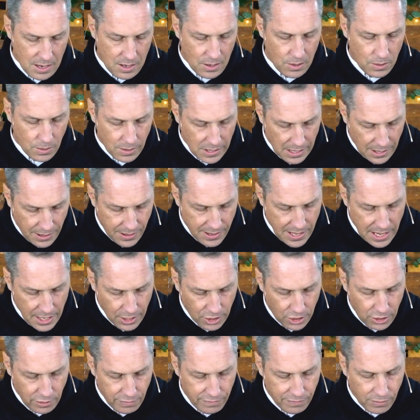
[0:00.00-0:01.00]
Lord, I
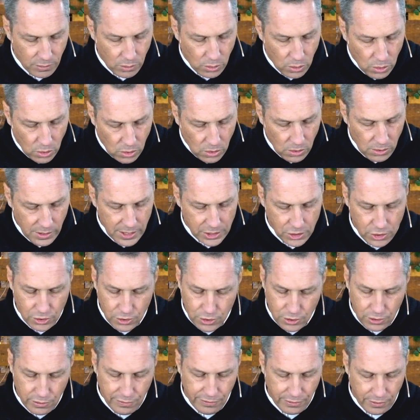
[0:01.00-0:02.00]
thank You for all that You
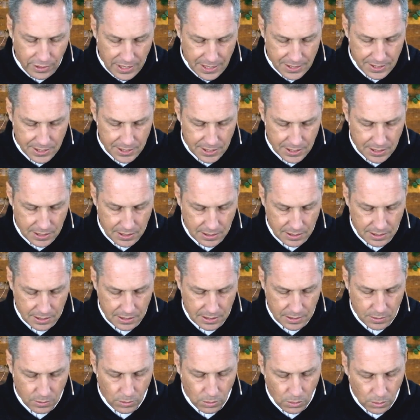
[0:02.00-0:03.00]
do for us,
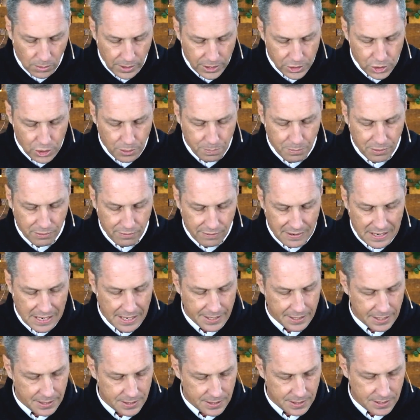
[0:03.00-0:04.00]
all that You
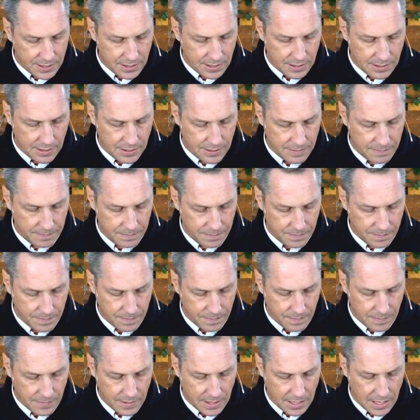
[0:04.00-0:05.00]
provide us.
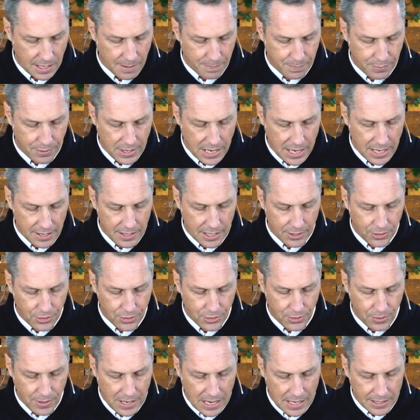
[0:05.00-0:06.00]
And I pray that
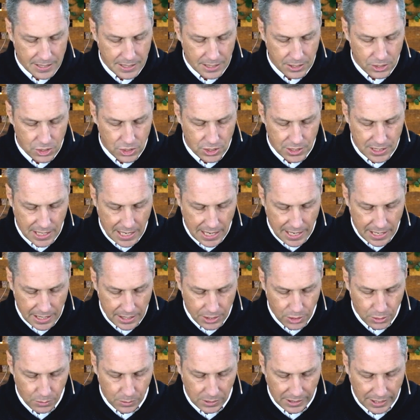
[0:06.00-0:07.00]
throughout each day
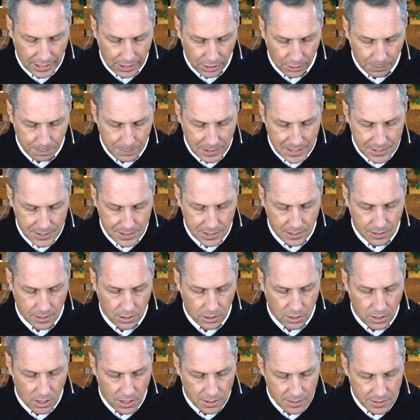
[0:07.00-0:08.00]
You will help us in the
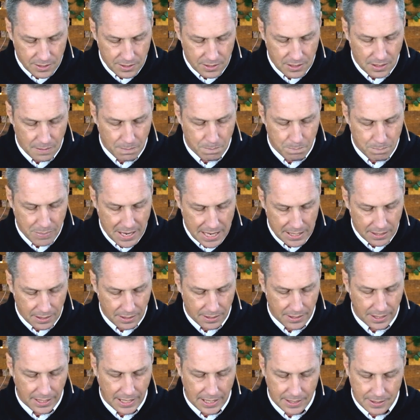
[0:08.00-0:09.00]
constant
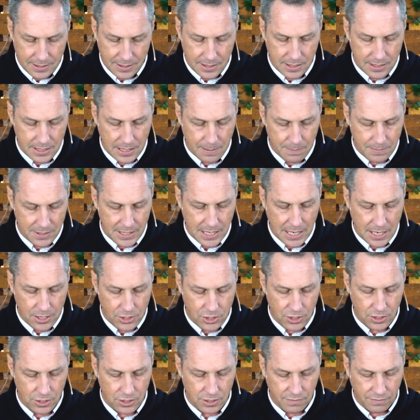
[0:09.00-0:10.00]
battle against the
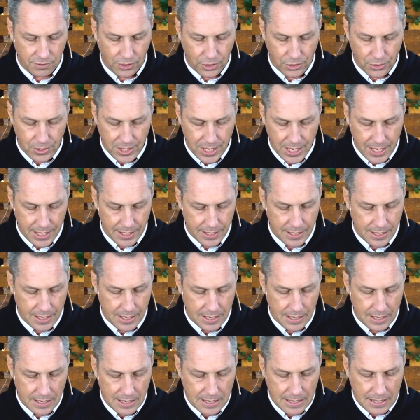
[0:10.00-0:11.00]
temptations of greed,
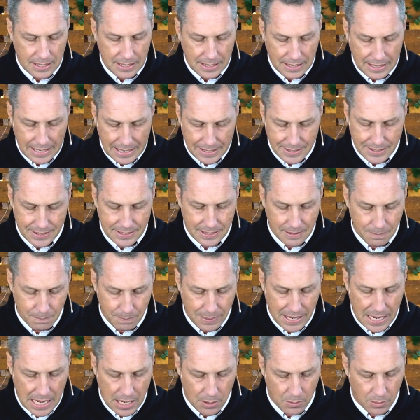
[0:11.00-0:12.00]
lust and
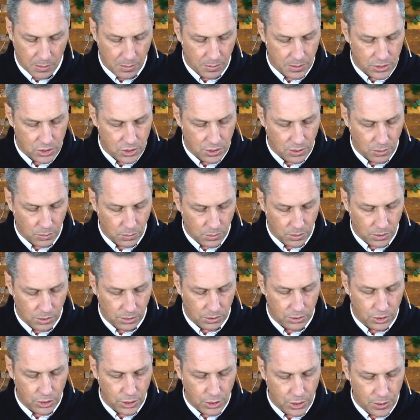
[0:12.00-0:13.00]
power, which the
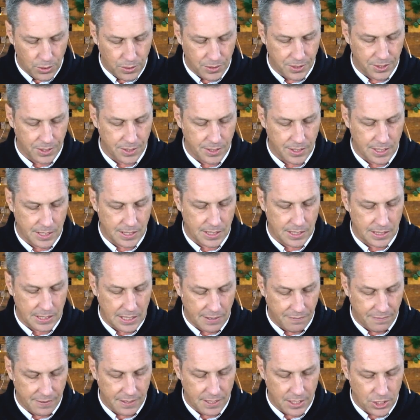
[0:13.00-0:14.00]
world uses as a
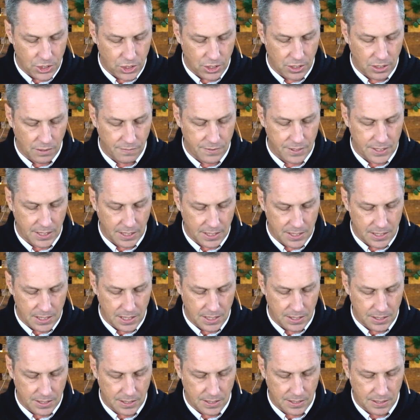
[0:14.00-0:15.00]
definition of
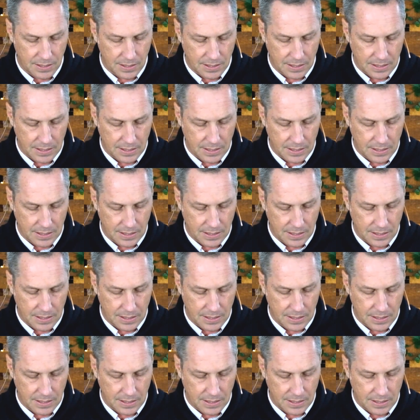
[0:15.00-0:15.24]
success.